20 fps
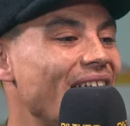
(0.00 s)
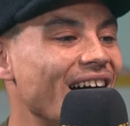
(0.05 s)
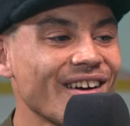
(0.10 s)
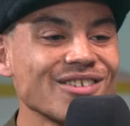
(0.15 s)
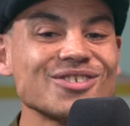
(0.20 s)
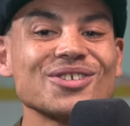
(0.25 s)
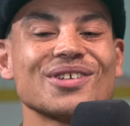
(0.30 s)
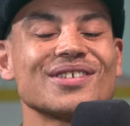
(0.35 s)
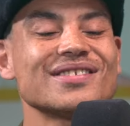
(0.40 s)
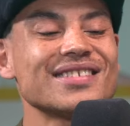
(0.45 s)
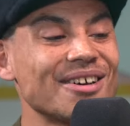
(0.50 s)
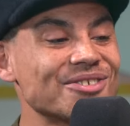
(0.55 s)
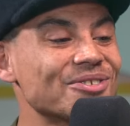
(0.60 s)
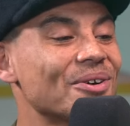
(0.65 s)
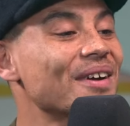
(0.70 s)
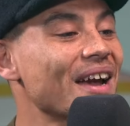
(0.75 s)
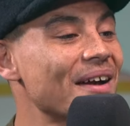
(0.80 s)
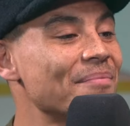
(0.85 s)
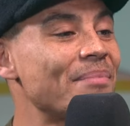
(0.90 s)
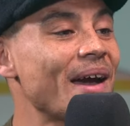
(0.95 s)
And I said, that's what
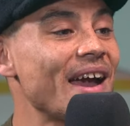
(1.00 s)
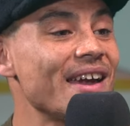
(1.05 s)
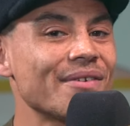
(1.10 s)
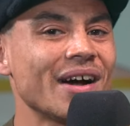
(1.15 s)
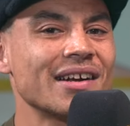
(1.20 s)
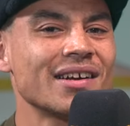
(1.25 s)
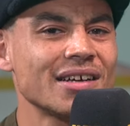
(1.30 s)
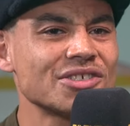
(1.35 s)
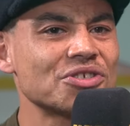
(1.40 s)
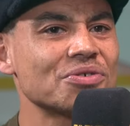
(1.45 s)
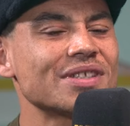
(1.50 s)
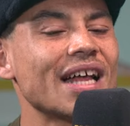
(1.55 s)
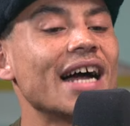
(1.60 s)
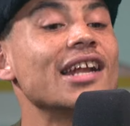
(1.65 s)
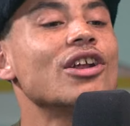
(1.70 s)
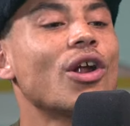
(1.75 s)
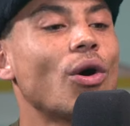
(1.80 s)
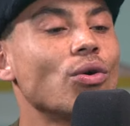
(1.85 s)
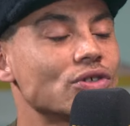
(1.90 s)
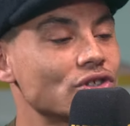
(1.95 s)
I'm getting paid. And she was like,
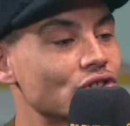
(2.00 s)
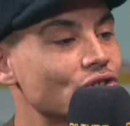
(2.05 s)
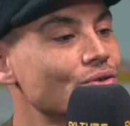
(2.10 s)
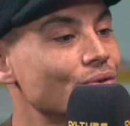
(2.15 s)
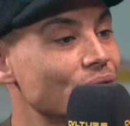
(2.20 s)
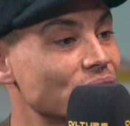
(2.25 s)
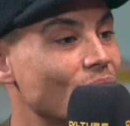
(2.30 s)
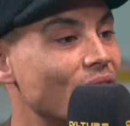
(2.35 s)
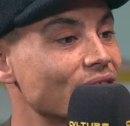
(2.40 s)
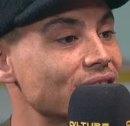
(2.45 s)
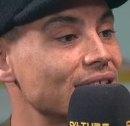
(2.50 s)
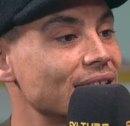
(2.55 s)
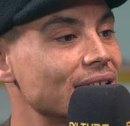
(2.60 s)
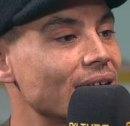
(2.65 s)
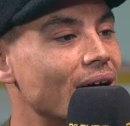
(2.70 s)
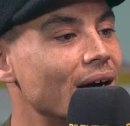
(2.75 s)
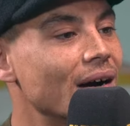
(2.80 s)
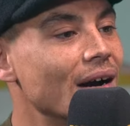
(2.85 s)
loads of schools want to see you.